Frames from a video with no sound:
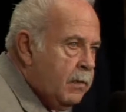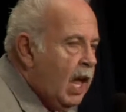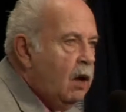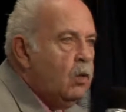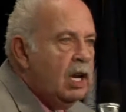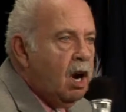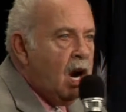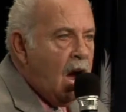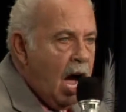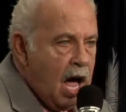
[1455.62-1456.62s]
And we are
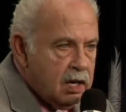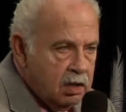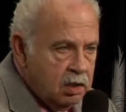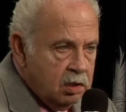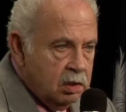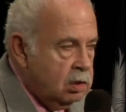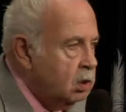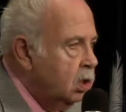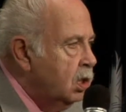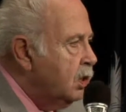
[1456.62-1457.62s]
honored
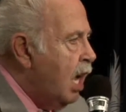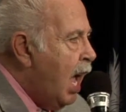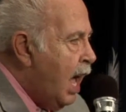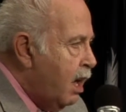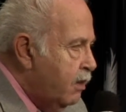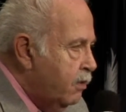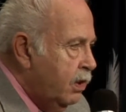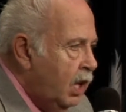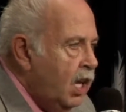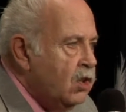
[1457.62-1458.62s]
to have
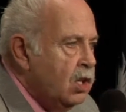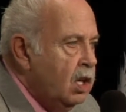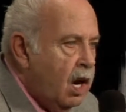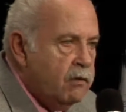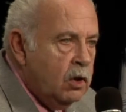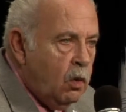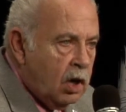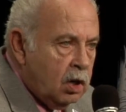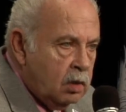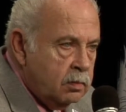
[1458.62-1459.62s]
each and every
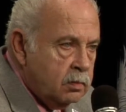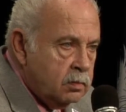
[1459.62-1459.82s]
one of them.